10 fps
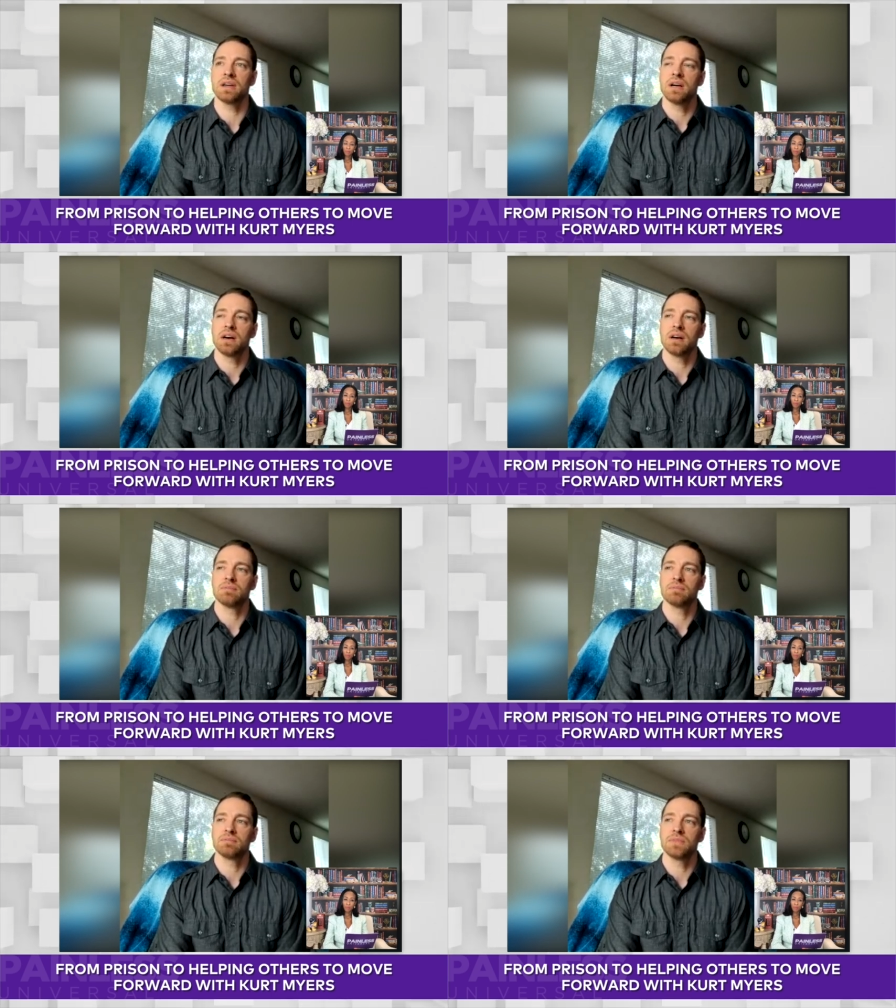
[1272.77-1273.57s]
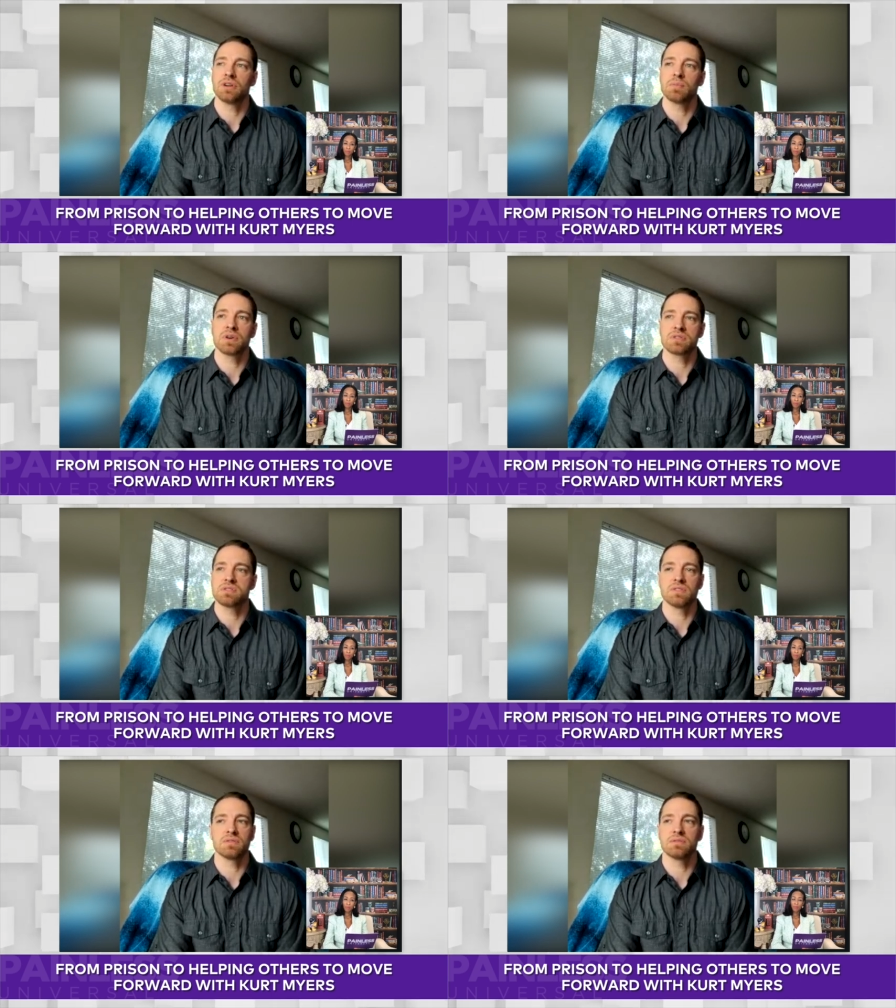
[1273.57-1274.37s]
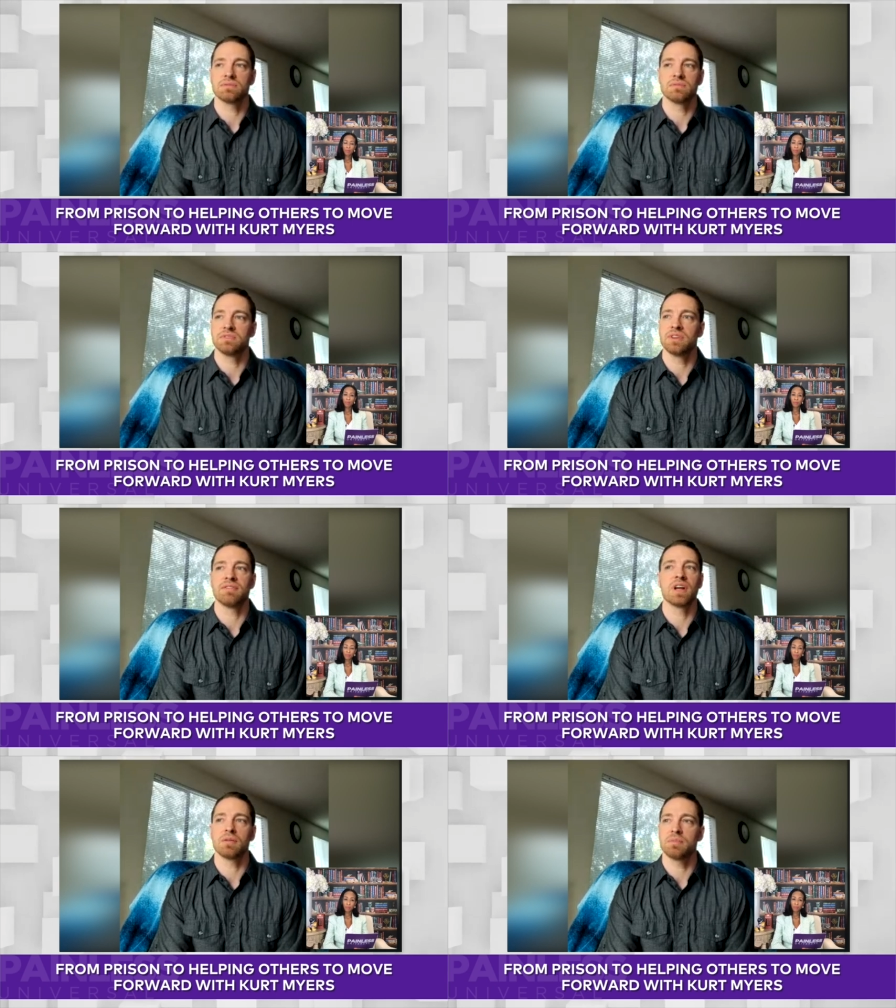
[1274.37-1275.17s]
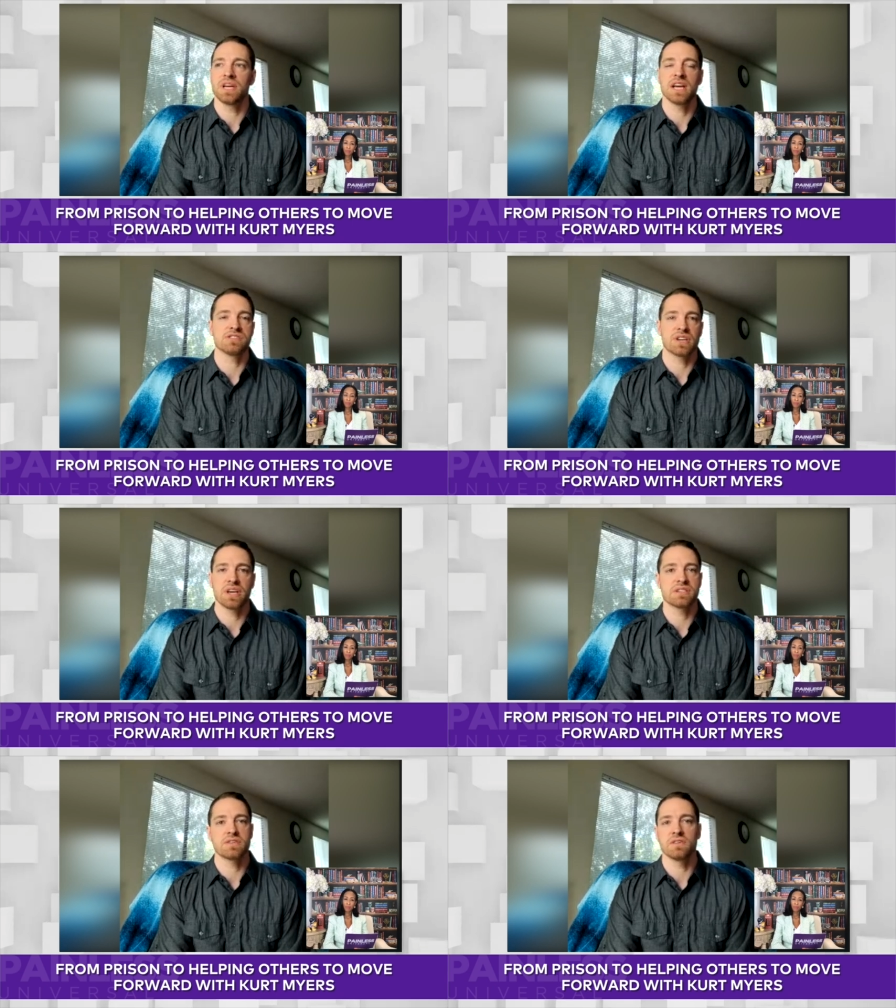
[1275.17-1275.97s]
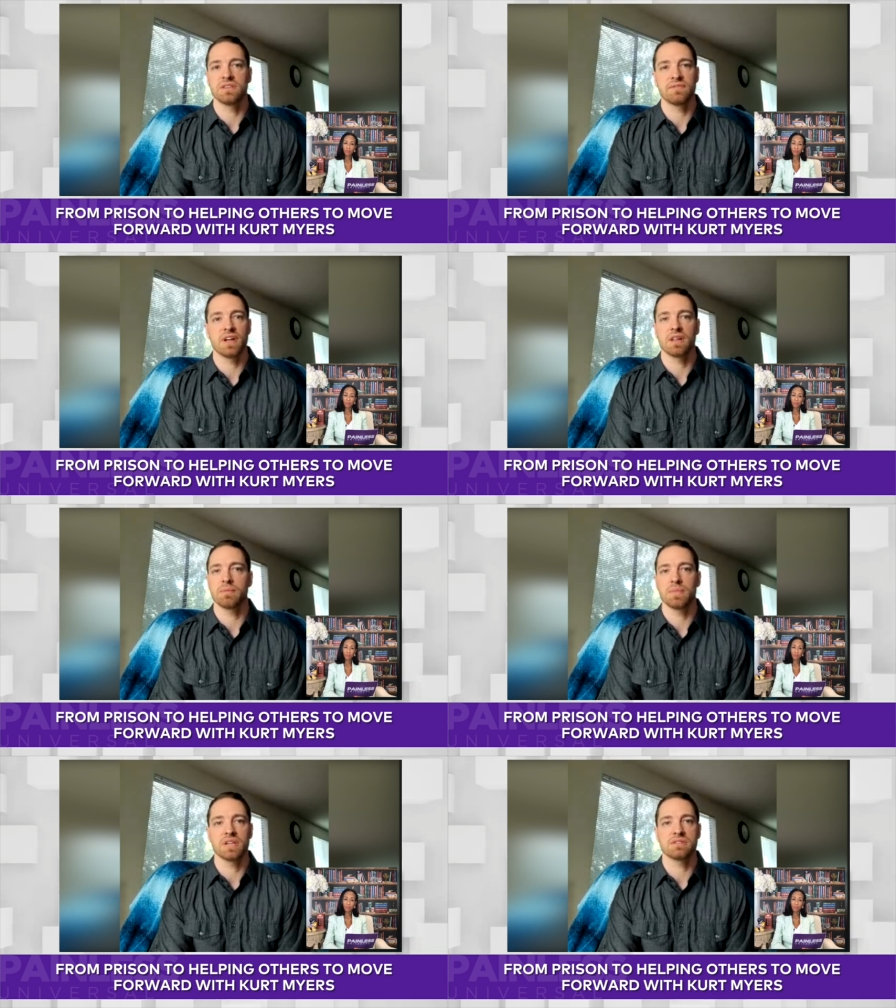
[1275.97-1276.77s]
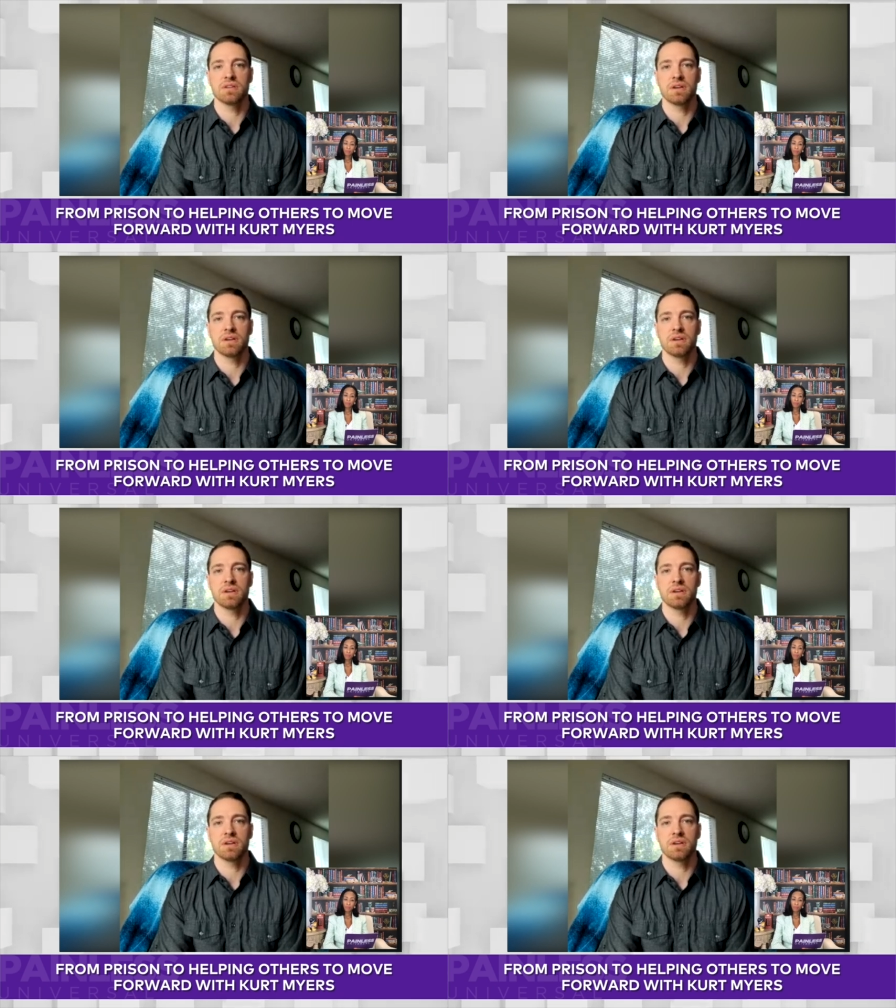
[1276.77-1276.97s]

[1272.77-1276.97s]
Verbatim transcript: um, you know personal development, educational development,